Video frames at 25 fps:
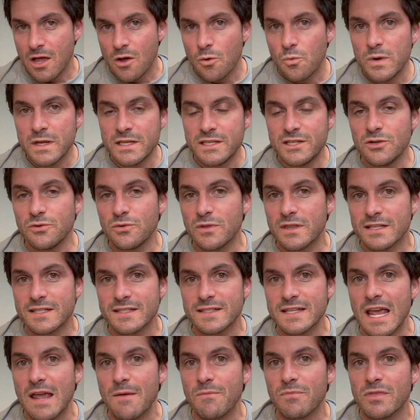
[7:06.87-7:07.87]
We do the
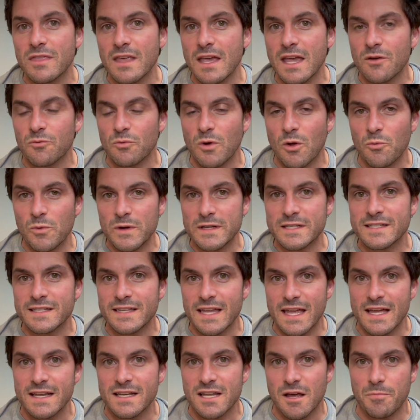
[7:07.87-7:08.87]
same thing when we
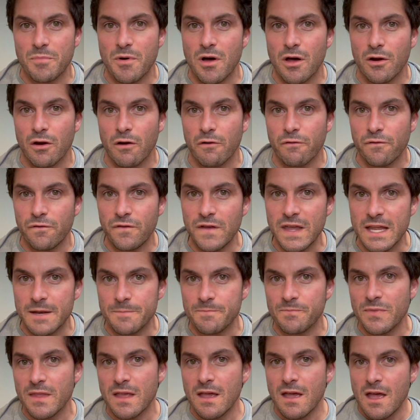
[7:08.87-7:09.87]
stand up on our feet.